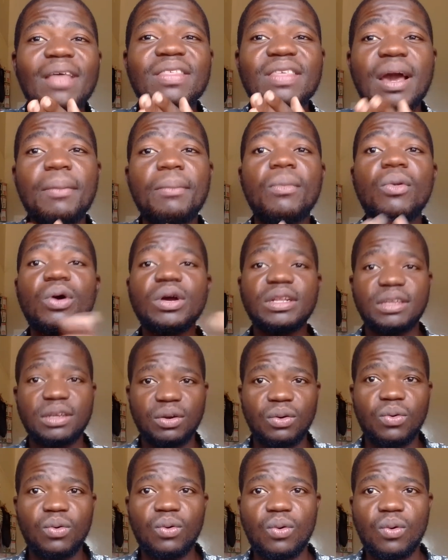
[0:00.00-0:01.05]
their
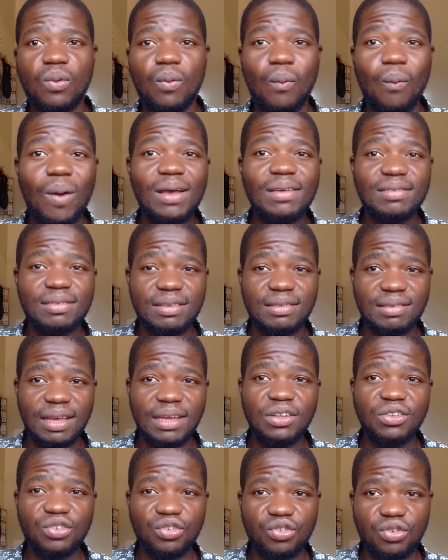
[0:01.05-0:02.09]
model was
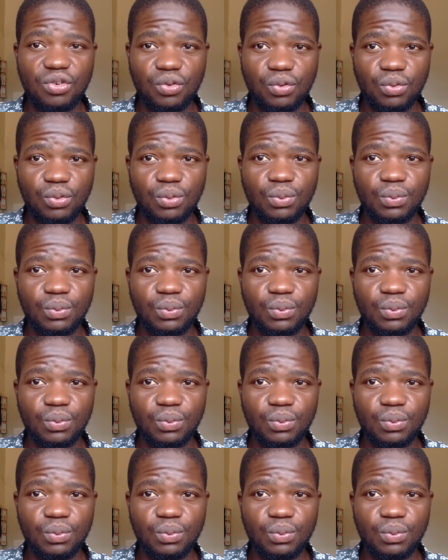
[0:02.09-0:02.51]
designed to do.